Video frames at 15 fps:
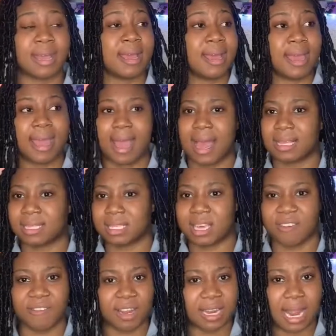it has
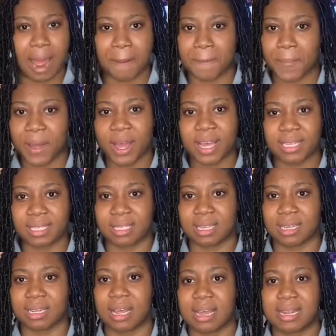given that
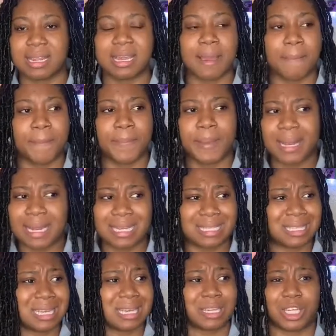person the
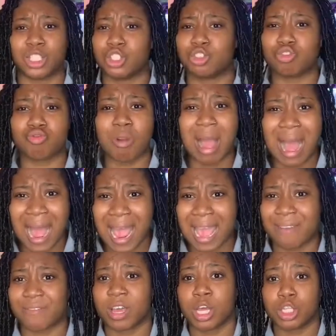ability, the
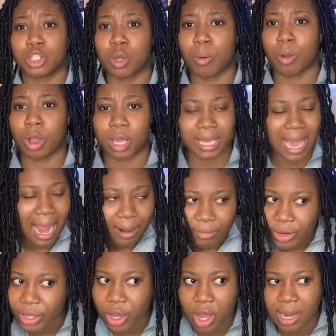drive to
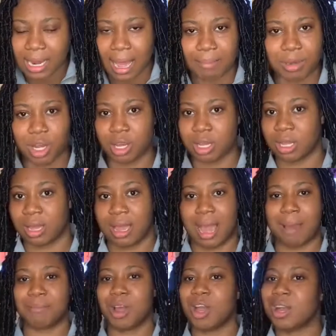carry on. I'm
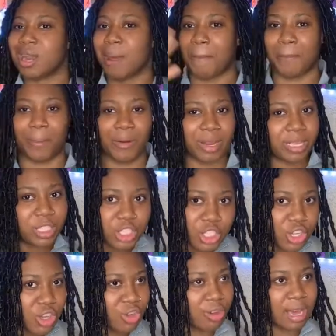not gonna preach to
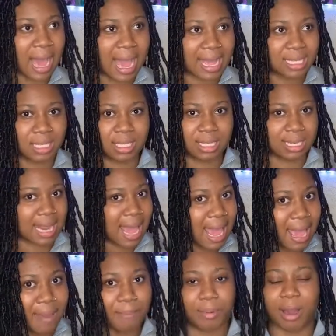you guys
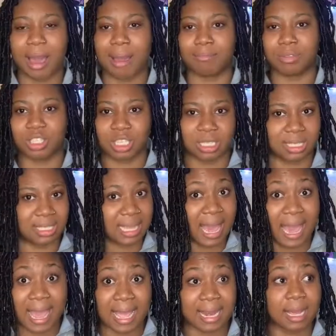today, but I'm just
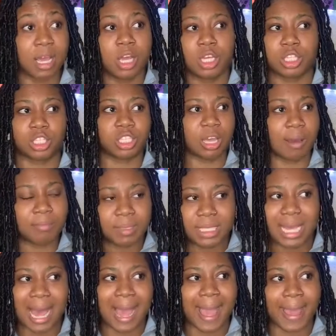saying,
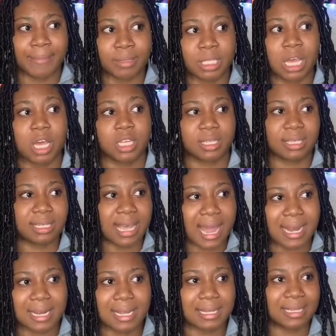sometimes
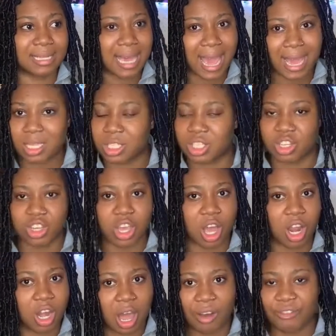send a text to your
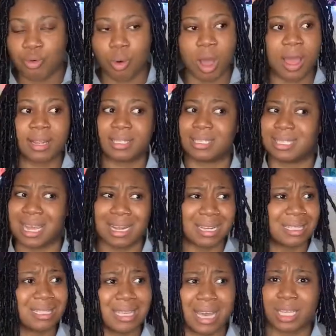loved one, send a
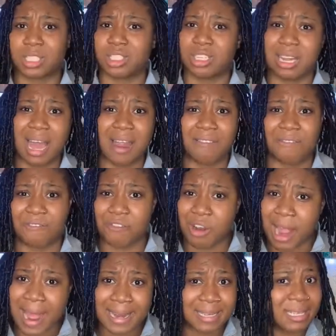text to that
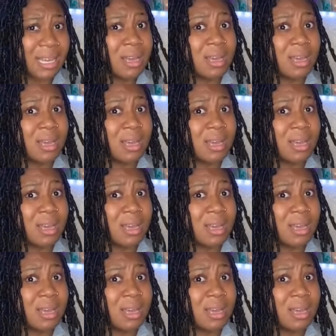friend.